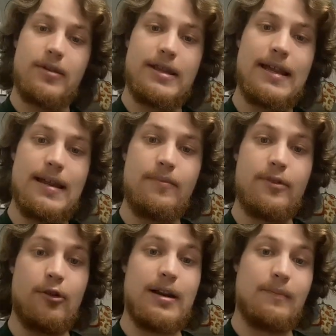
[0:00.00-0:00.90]
deep,
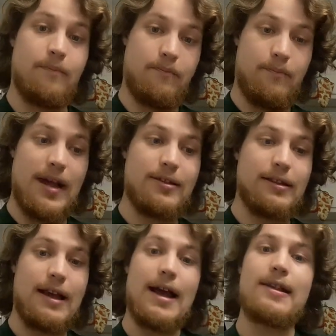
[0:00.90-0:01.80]
you're going to
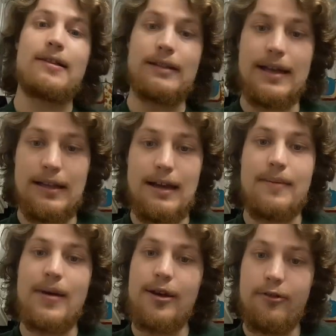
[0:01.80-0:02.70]
basically isolate a
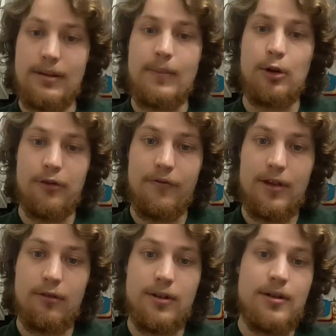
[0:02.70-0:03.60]
linebacker in the middle of the
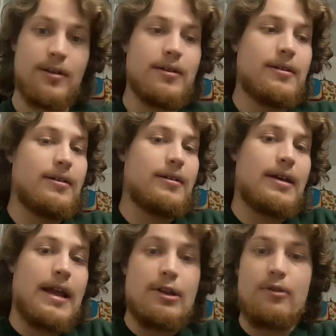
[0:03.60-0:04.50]
field,
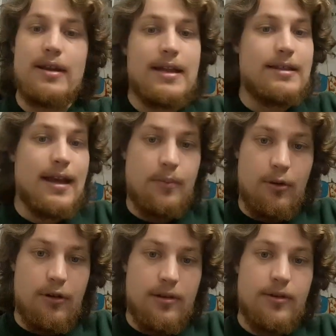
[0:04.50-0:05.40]
and you can eat that apart.